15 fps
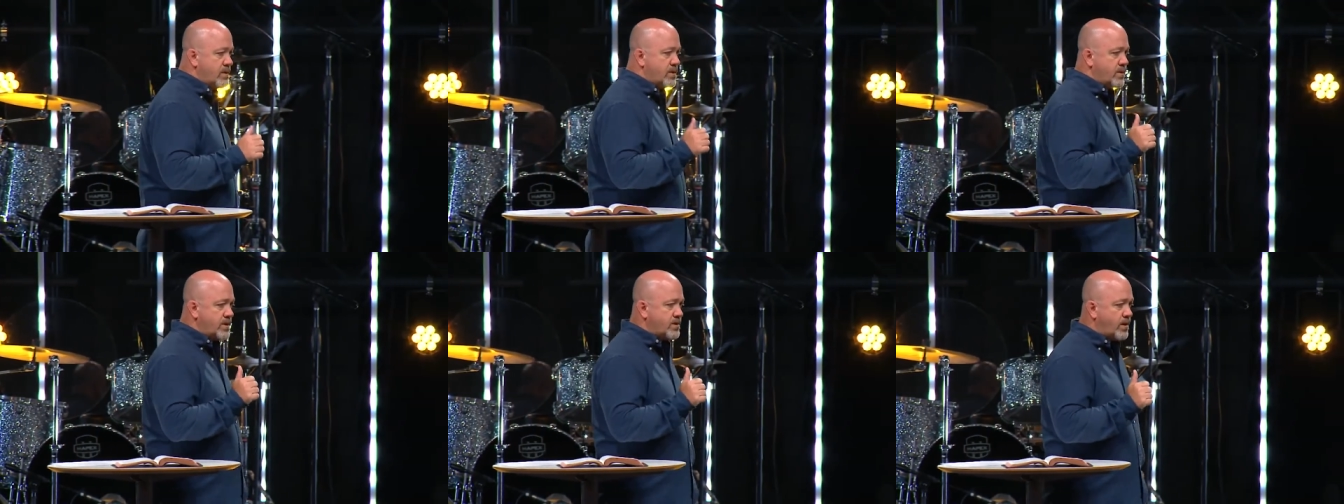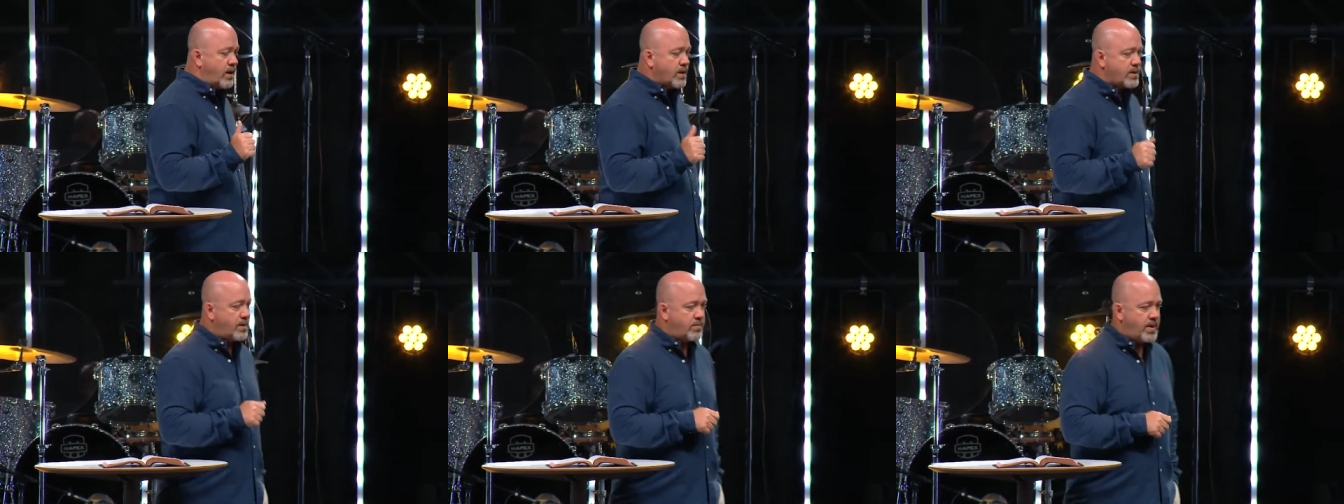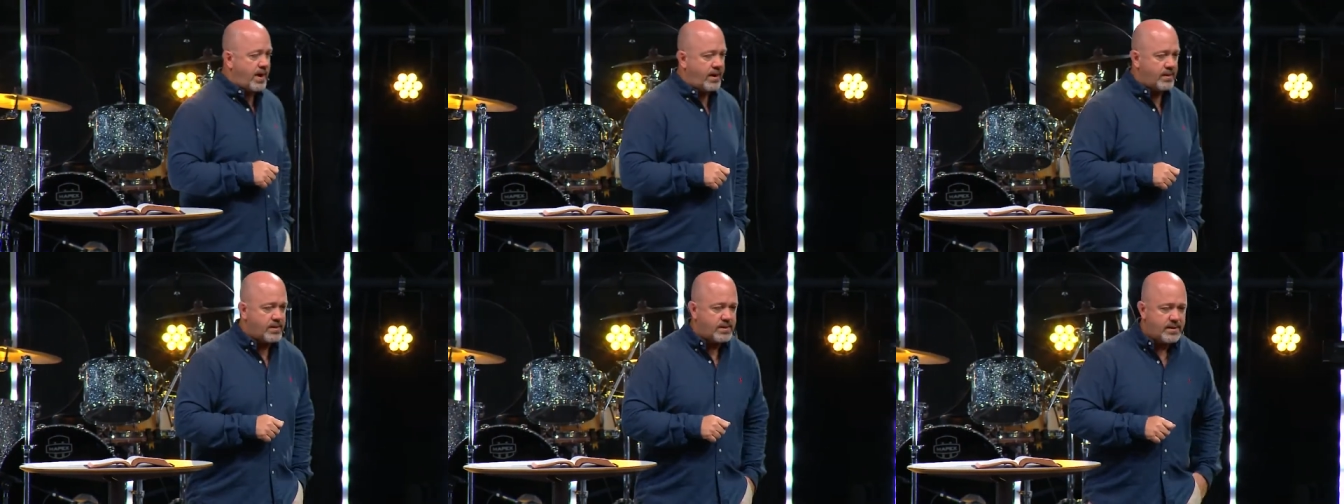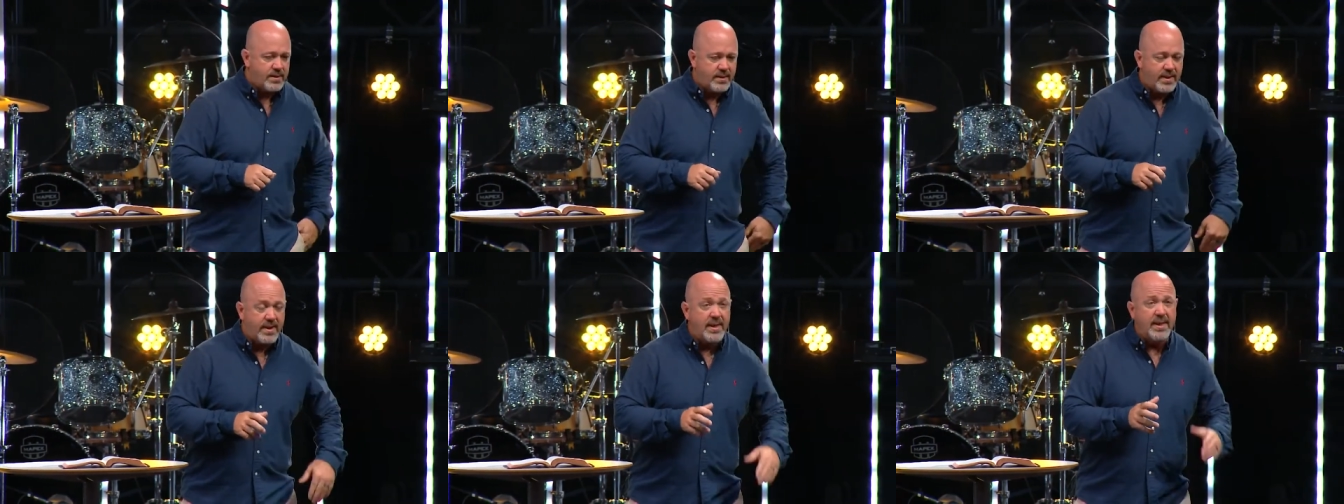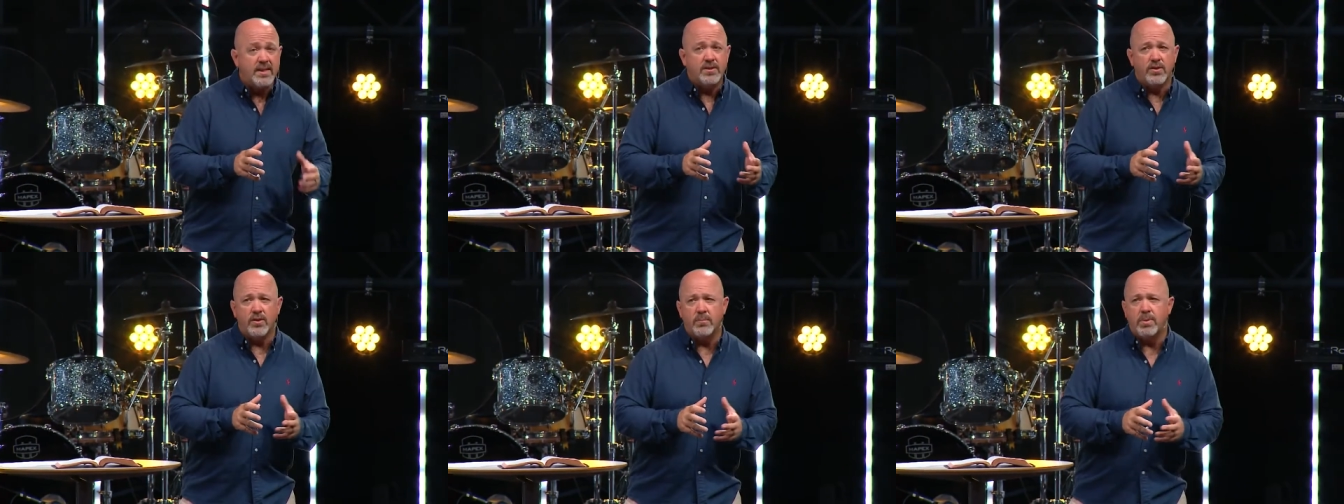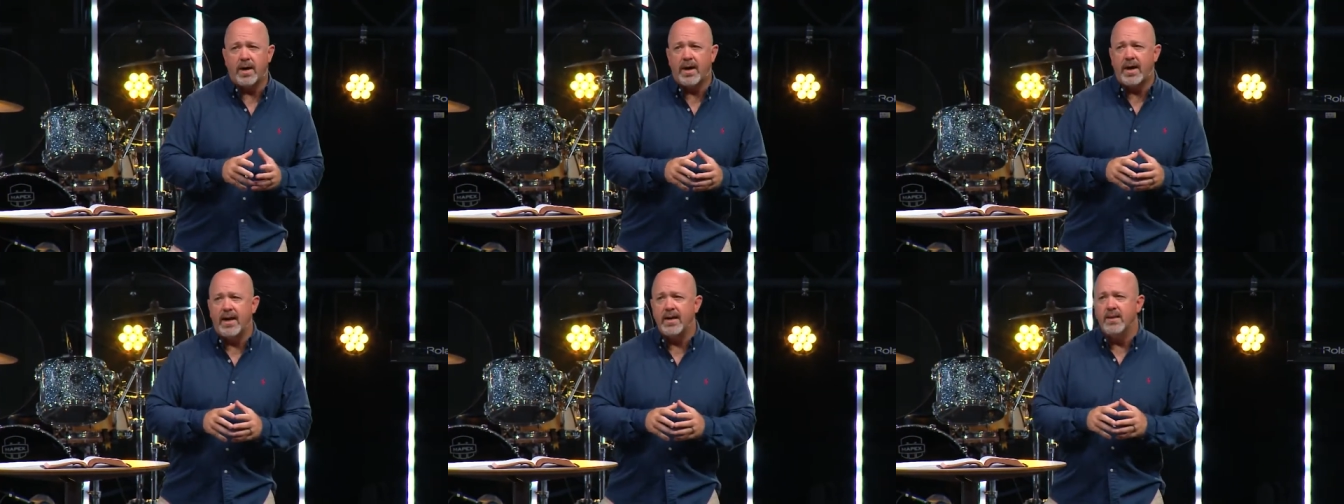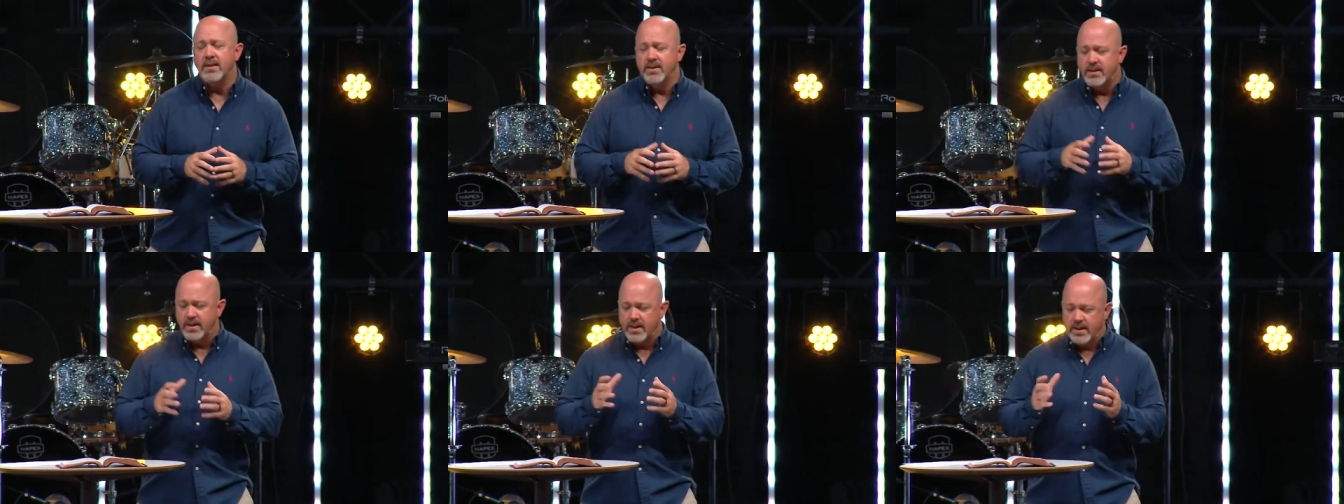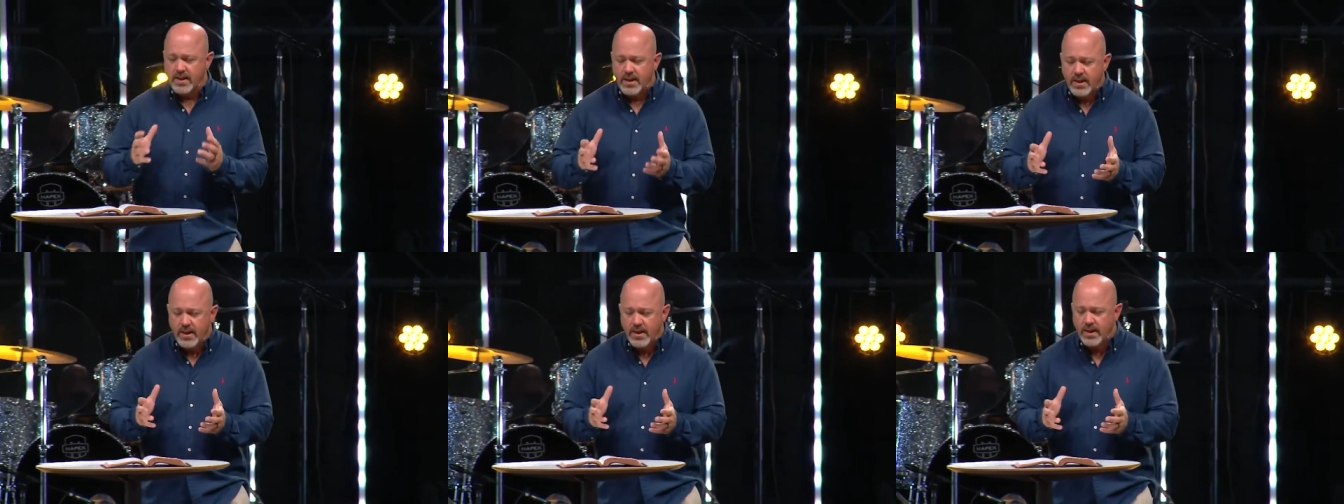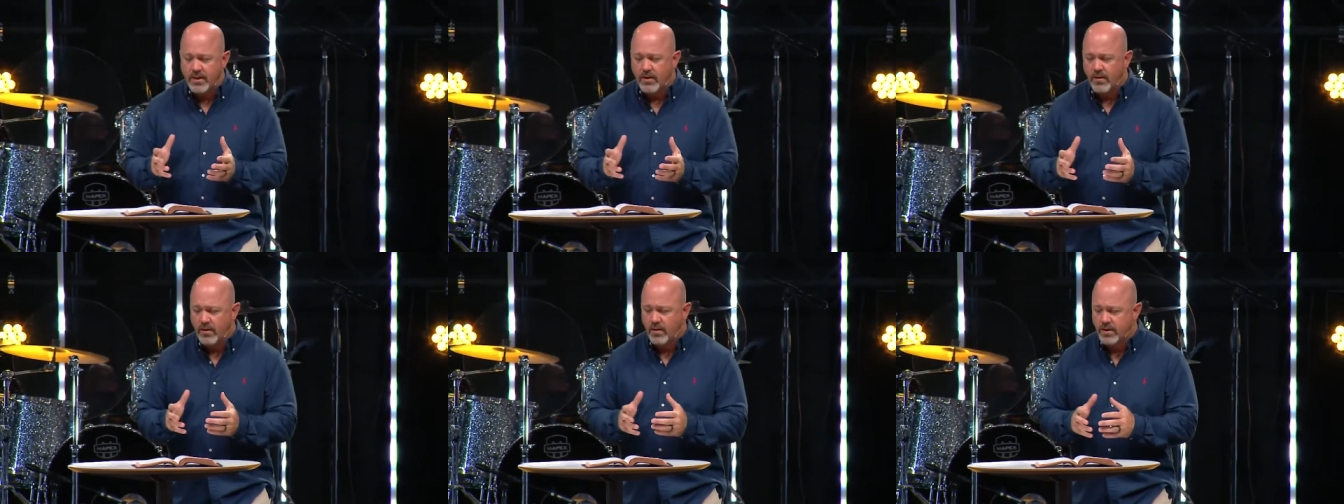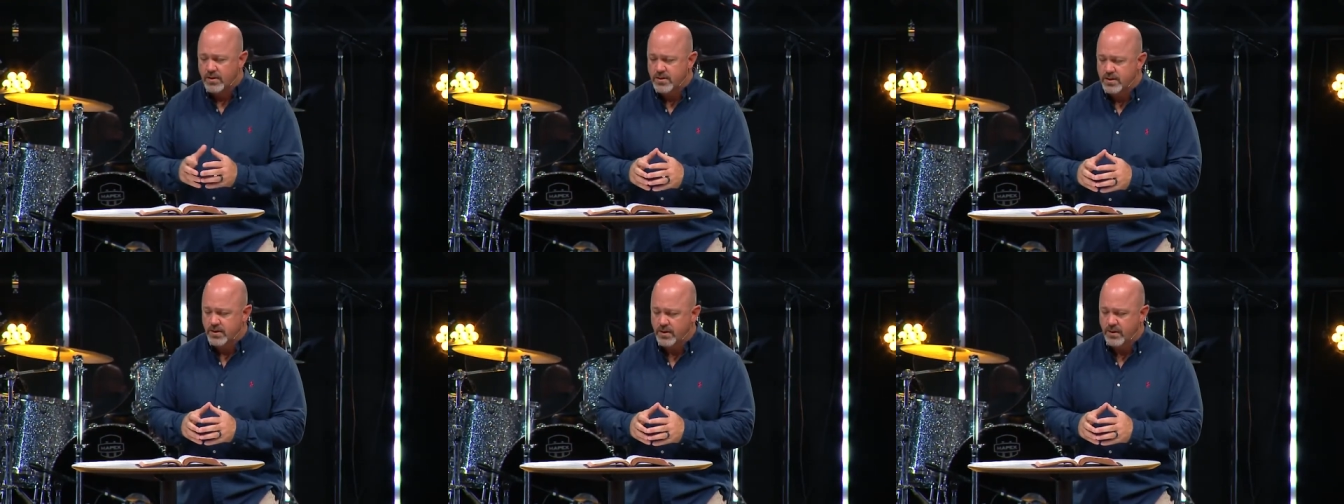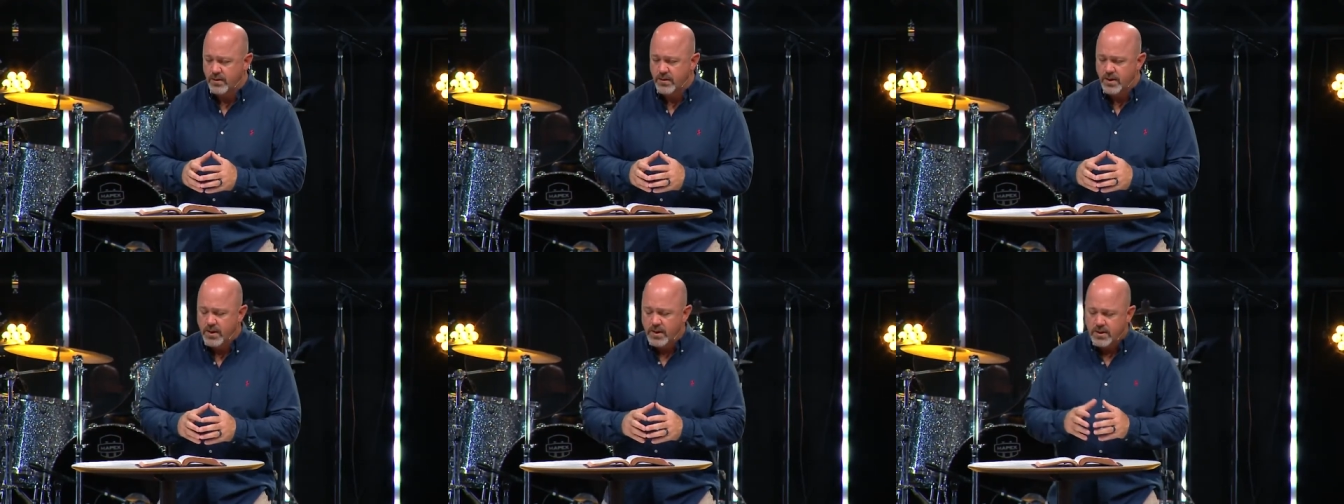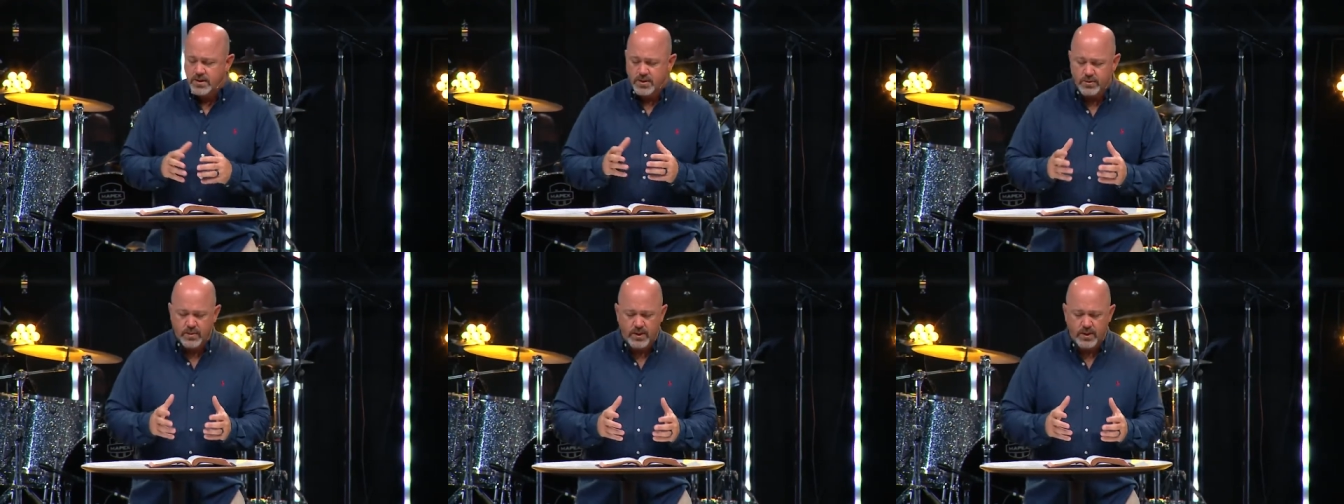We talked about the need to abide, the need also to